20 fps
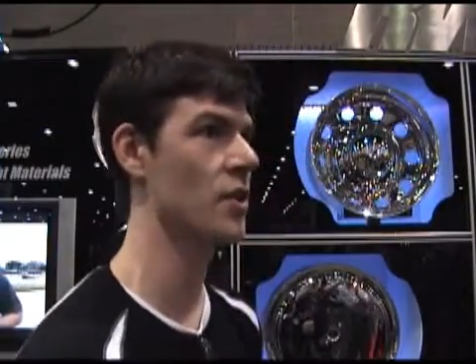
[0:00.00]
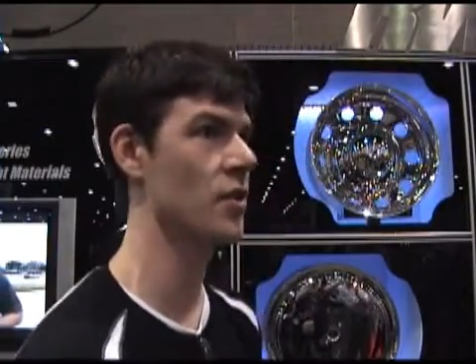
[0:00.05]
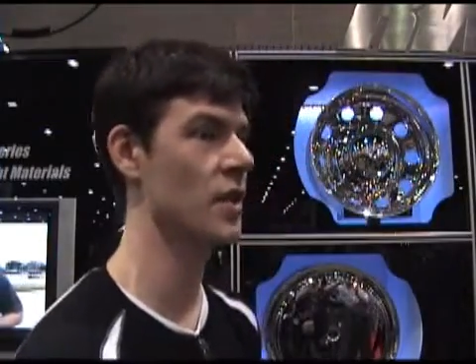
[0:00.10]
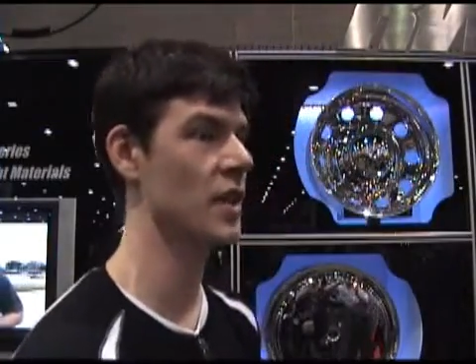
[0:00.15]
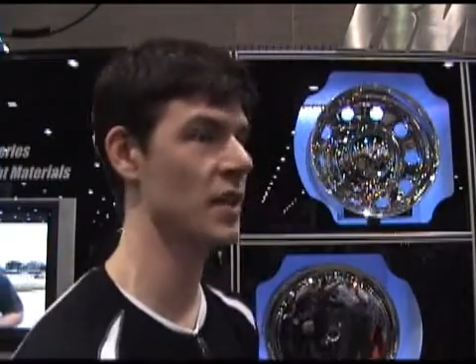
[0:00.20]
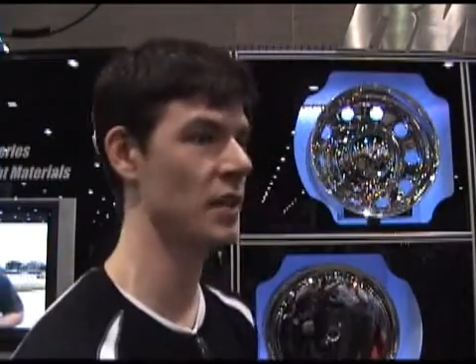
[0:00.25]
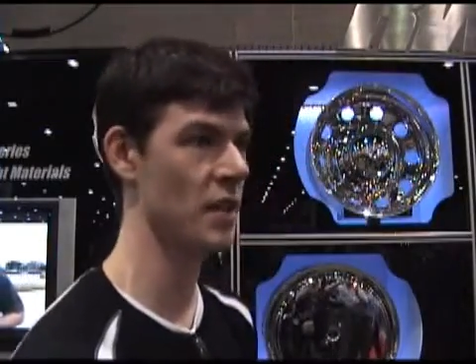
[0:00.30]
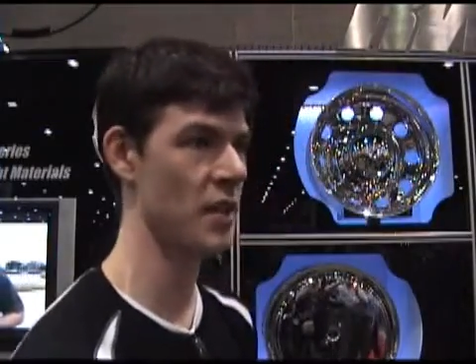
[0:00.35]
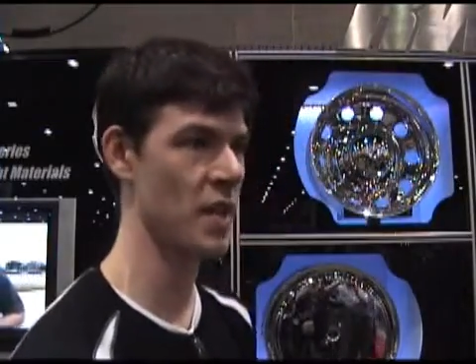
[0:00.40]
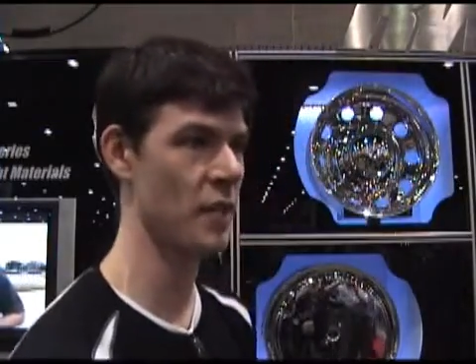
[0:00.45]

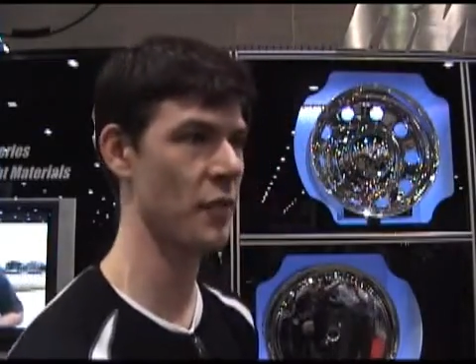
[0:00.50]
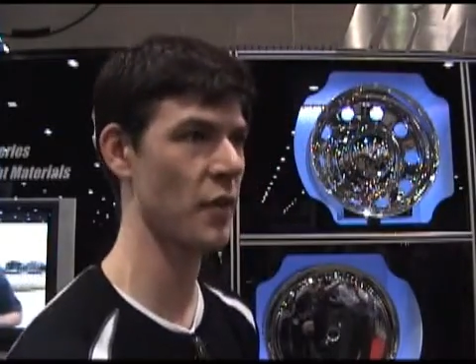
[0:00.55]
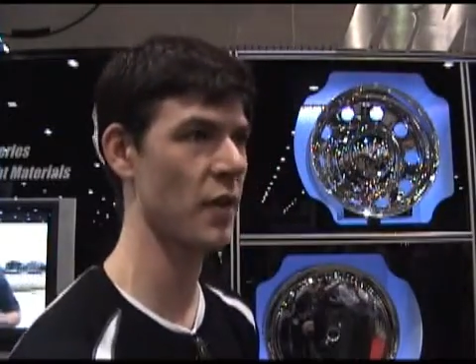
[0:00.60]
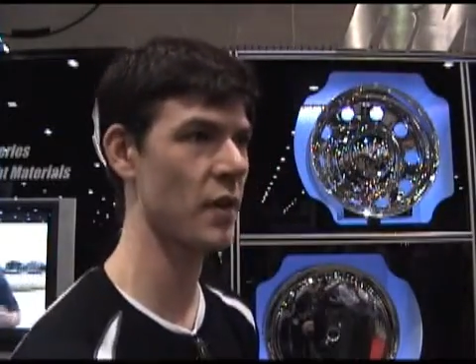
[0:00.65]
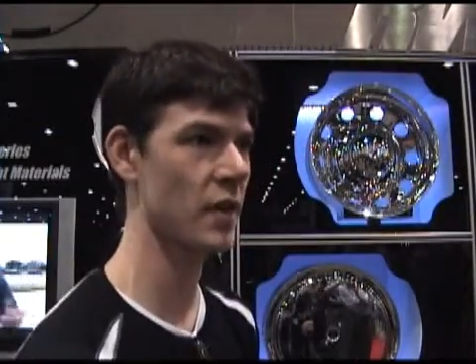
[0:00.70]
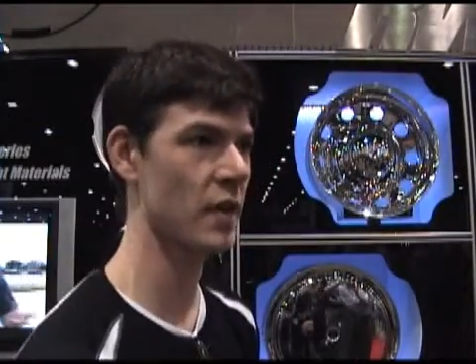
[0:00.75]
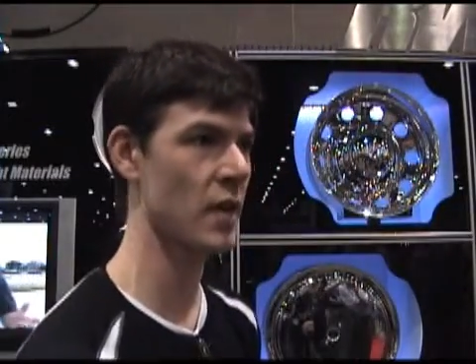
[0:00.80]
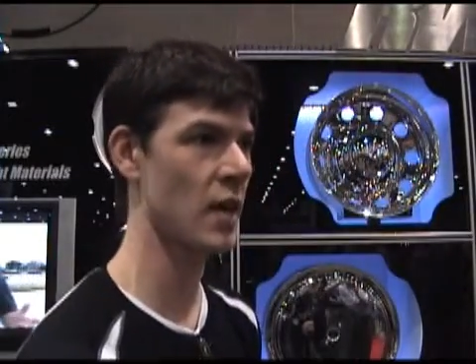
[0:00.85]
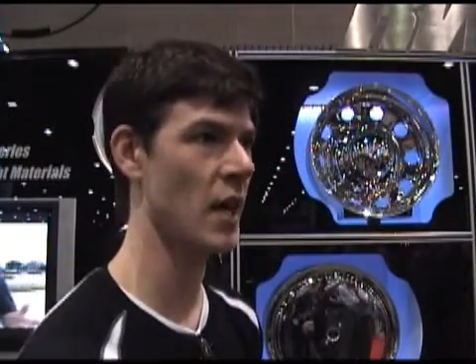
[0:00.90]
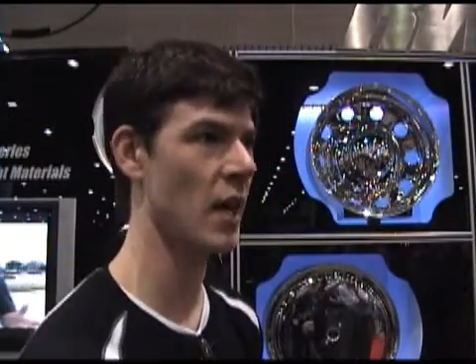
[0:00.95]
uniquely
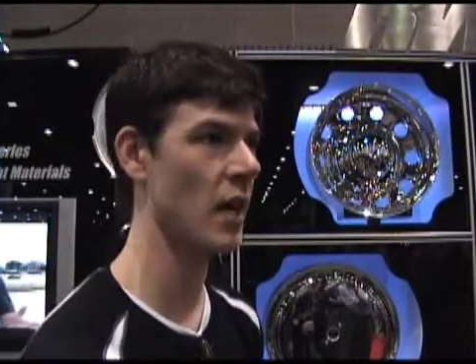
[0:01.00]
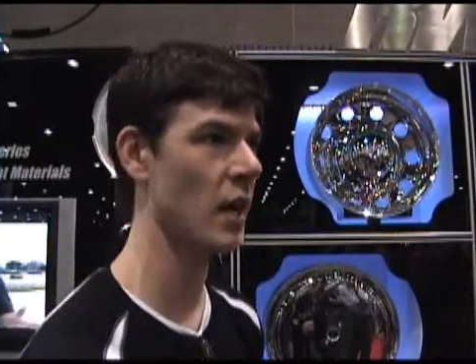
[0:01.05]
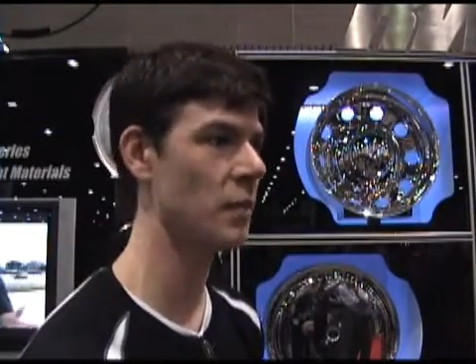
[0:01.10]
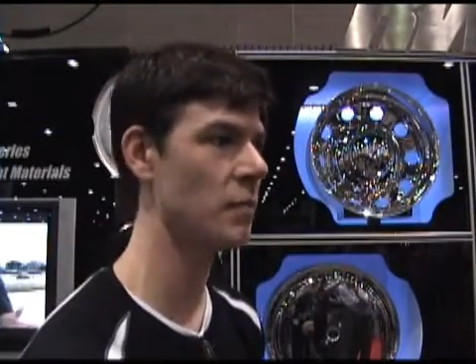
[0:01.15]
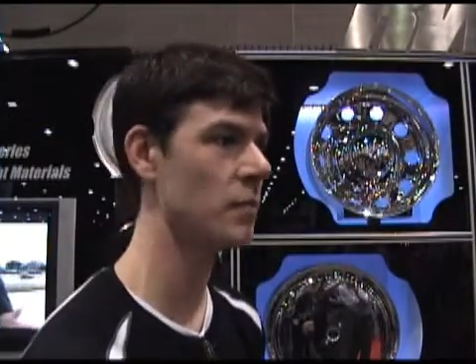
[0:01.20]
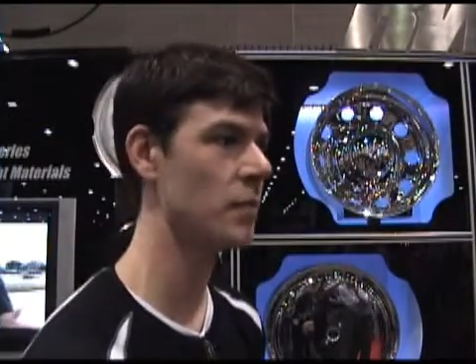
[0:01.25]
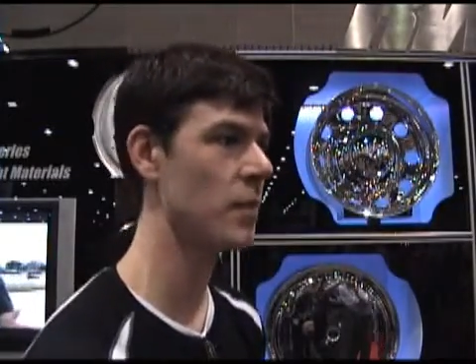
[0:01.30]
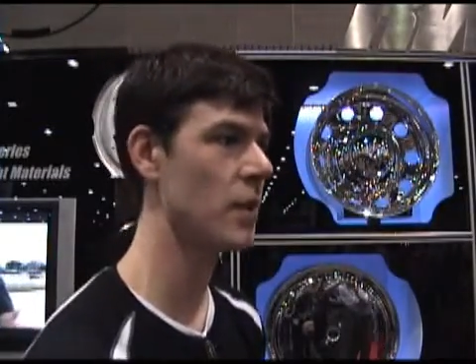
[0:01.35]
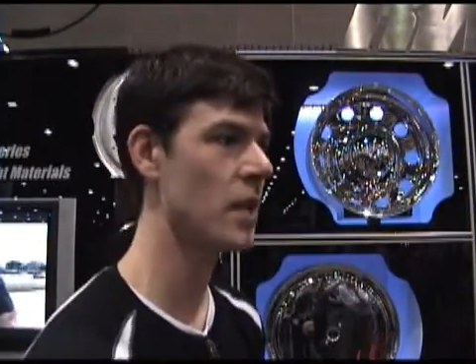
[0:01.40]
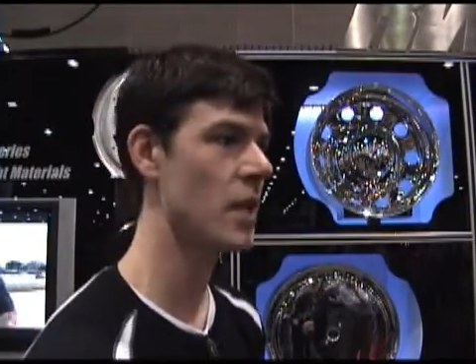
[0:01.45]
different
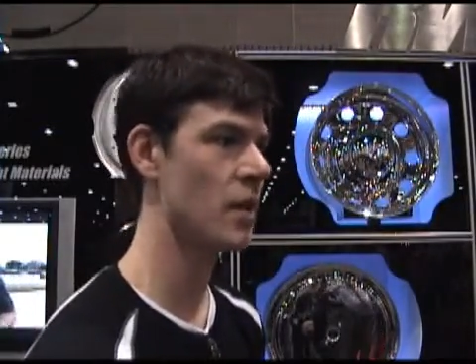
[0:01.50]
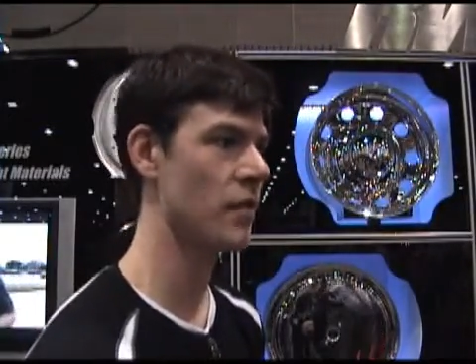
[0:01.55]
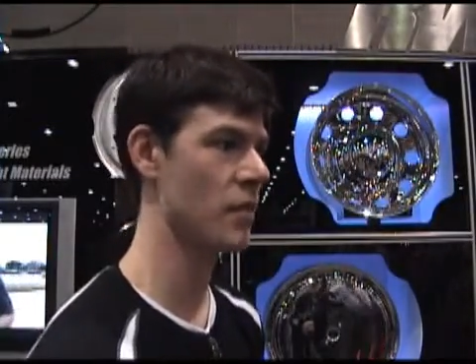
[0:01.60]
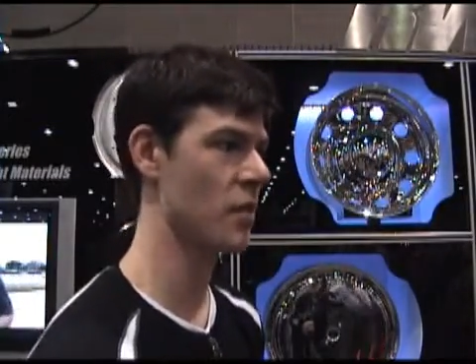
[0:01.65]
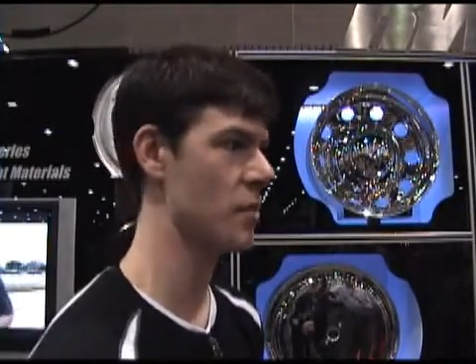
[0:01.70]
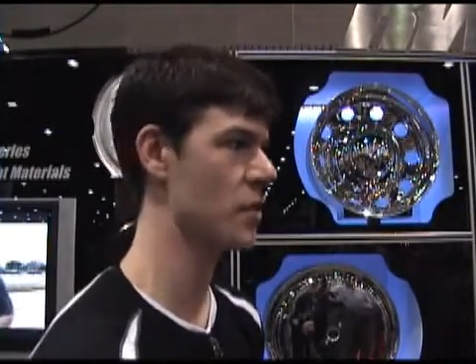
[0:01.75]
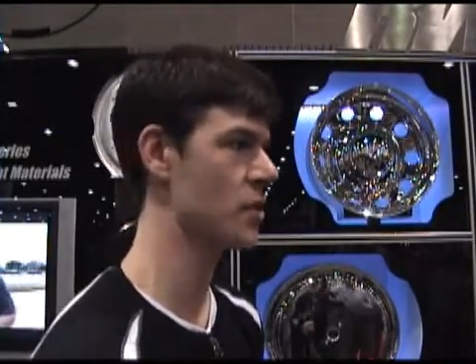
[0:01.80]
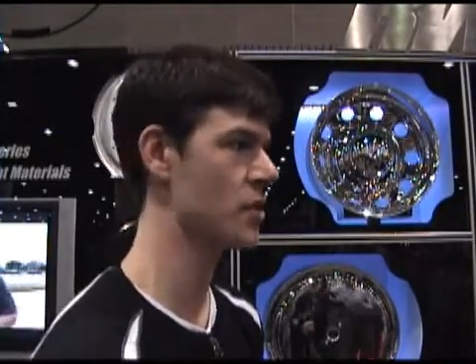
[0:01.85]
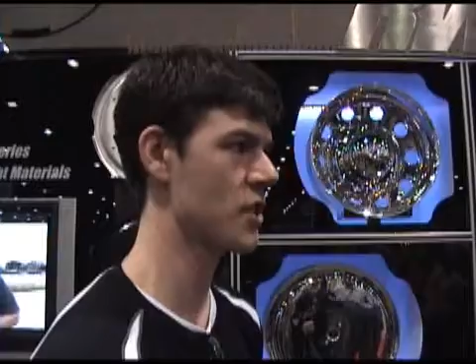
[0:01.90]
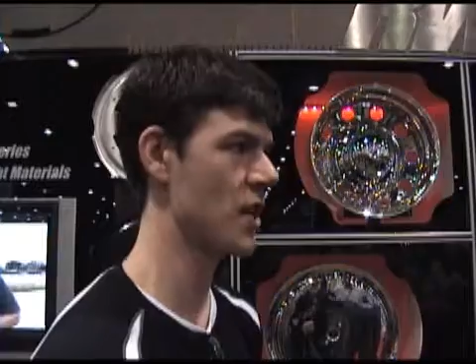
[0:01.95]

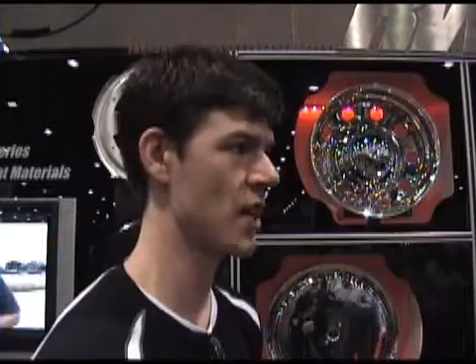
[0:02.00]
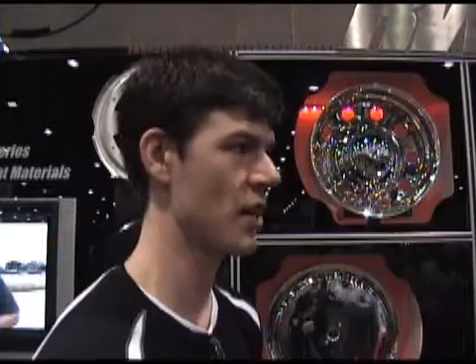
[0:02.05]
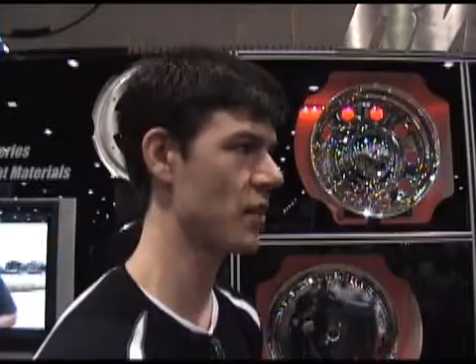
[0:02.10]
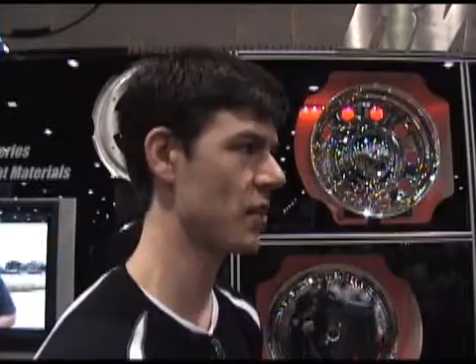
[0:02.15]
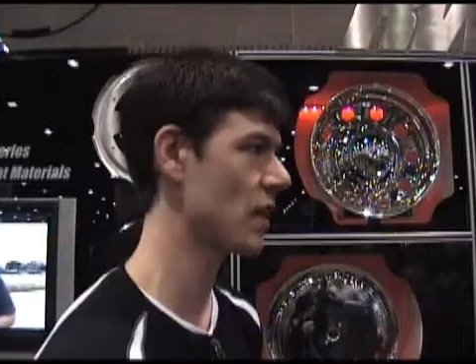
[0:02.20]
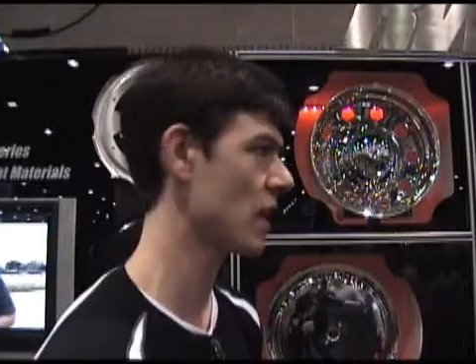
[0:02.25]
from your standard